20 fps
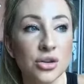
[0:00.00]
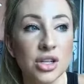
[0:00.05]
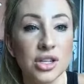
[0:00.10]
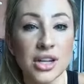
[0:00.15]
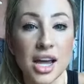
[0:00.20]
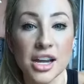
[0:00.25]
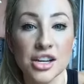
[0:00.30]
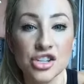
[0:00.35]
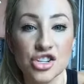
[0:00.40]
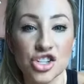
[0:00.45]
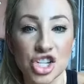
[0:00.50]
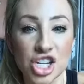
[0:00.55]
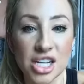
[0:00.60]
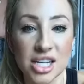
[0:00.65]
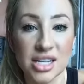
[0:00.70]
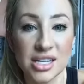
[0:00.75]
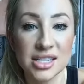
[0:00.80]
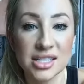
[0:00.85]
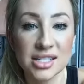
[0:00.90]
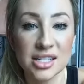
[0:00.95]

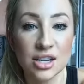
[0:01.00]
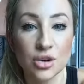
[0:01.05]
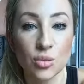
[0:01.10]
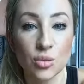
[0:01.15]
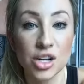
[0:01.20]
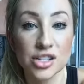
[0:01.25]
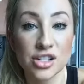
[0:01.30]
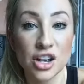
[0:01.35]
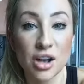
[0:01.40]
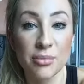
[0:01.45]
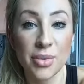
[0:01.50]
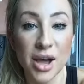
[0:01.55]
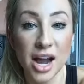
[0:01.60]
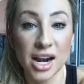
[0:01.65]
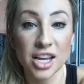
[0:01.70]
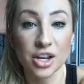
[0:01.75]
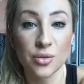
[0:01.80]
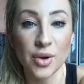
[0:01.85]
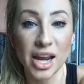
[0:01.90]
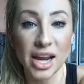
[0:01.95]
lunges where it's all
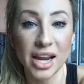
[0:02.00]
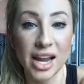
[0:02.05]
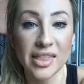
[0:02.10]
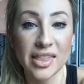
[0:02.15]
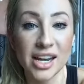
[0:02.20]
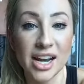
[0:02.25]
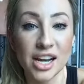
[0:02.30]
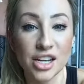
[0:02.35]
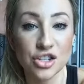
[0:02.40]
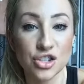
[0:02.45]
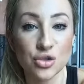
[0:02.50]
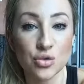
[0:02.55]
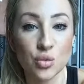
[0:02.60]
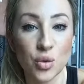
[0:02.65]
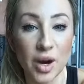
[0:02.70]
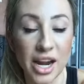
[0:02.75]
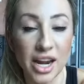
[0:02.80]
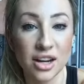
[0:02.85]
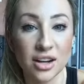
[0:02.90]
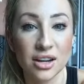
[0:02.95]
body weight. And then I do
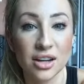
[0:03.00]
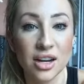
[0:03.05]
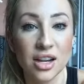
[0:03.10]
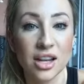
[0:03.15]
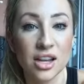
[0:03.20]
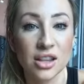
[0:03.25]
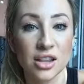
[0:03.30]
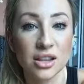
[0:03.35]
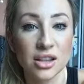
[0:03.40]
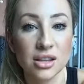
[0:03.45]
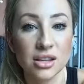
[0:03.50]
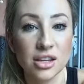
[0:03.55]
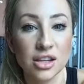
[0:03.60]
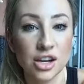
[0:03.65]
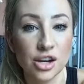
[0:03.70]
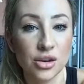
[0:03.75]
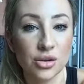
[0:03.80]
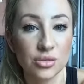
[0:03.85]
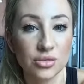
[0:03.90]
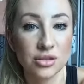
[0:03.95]
weight, you
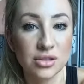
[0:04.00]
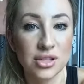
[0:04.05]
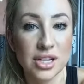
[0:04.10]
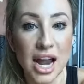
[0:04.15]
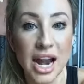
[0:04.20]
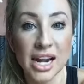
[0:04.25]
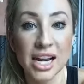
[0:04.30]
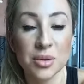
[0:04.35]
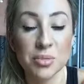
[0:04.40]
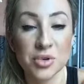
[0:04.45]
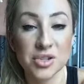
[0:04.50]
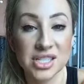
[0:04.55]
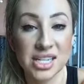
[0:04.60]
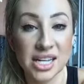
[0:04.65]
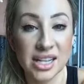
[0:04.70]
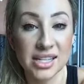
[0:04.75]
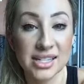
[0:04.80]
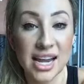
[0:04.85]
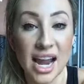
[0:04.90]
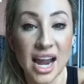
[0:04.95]
know, 90% of the
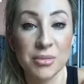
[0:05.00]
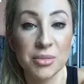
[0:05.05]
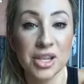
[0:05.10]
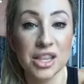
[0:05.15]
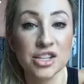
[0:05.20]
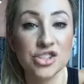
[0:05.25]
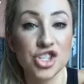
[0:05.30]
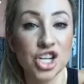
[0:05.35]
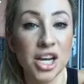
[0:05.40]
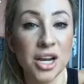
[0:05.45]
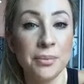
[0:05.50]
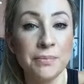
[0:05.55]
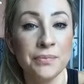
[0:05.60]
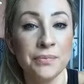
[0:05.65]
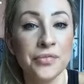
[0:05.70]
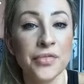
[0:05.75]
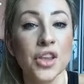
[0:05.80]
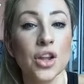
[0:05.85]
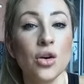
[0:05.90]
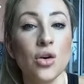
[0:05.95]
time in the gym
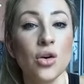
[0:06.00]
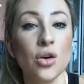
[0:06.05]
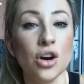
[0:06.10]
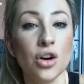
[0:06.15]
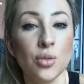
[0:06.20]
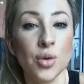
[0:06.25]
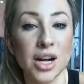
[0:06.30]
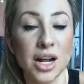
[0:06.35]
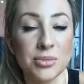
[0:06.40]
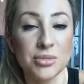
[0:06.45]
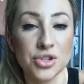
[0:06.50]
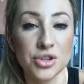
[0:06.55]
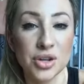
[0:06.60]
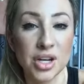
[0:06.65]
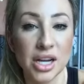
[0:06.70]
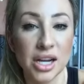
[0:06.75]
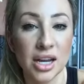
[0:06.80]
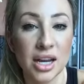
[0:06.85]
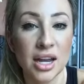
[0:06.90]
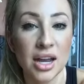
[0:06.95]
or when I'm
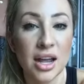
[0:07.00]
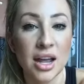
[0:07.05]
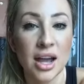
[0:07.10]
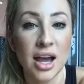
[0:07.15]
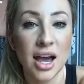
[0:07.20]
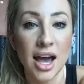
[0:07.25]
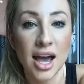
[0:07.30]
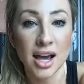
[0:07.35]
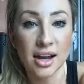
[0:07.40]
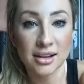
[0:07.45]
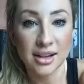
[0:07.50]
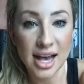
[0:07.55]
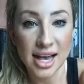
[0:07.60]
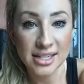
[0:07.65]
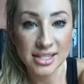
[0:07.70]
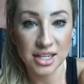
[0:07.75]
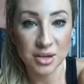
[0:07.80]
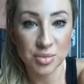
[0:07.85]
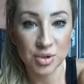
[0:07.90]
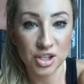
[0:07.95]
doing uh,
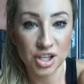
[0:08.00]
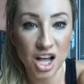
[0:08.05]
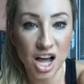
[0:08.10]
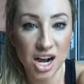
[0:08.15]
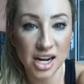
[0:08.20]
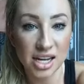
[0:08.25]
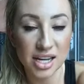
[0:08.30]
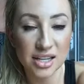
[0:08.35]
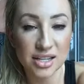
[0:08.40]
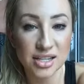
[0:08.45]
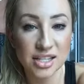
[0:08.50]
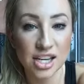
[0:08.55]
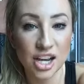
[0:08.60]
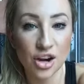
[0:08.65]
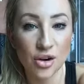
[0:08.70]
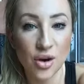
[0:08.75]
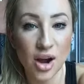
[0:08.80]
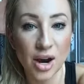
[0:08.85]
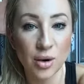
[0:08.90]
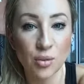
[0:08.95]
classic Pilates. So
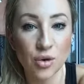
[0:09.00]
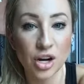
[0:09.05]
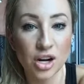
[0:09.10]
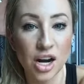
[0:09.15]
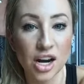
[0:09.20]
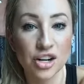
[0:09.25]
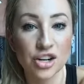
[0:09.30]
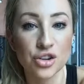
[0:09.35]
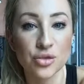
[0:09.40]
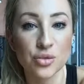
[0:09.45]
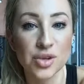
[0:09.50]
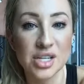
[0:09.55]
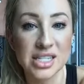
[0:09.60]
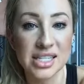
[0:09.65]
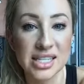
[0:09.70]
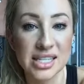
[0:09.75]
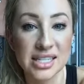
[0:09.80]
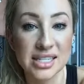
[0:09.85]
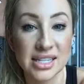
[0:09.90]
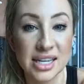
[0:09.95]
I work under
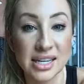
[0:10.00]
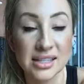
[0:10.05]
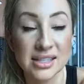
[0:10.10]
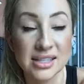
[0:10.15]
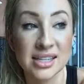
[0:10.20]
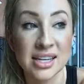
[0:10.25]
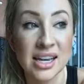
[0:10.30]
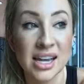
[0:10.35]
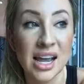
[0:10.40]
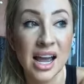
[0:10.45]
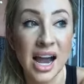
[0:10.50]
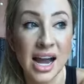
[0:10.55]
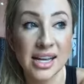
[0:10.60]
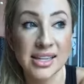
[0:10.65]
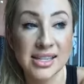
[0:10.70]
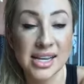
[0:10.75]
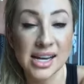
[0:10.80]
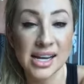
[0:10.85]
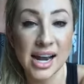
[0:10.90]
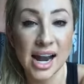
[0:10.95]
resistance, I'd
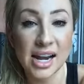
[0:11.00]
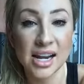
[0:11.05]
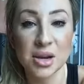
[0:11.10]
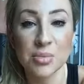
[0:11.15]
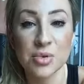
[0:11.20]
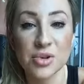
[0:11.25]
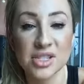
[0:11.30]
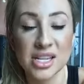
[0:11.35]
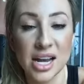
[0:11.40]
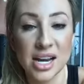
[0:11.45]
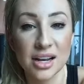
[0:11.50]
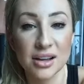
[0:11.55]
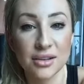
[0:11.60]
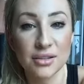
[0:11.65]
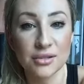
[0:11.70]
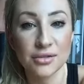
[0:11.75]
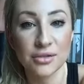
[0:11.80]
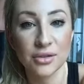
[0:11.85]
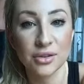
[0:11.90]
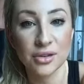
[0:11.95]
say 90% of
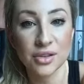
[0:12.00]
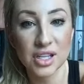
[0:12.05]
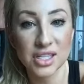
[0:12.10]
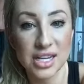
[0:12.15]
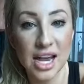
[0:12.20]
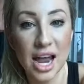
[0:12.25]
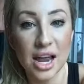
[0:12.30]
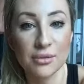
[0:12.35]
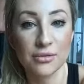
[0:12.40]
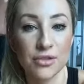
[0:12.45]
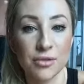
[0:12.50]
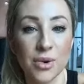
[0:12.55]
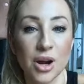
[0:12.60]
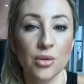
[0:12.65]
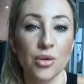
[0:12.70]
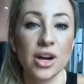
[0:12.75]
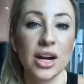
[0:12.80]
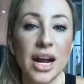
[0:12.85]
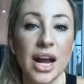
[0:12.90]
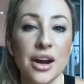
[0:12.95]
the time for my
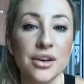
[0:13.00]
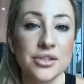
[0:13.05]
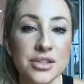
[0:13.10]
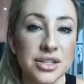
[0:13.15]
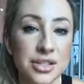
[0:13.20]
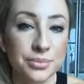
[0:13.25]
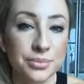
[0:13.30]
workouts.